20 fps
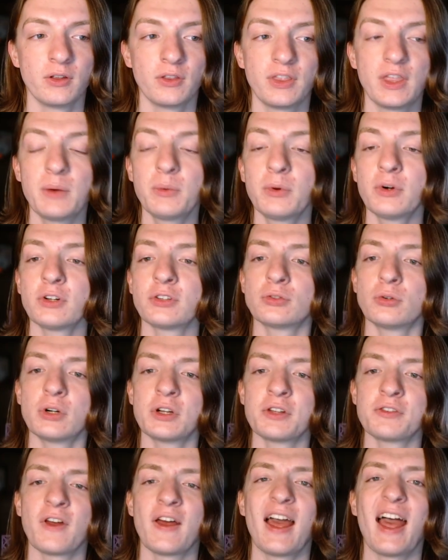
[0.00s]
They were a sort
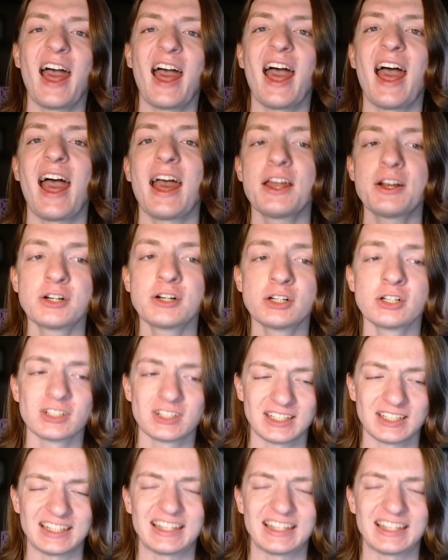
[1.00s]
of header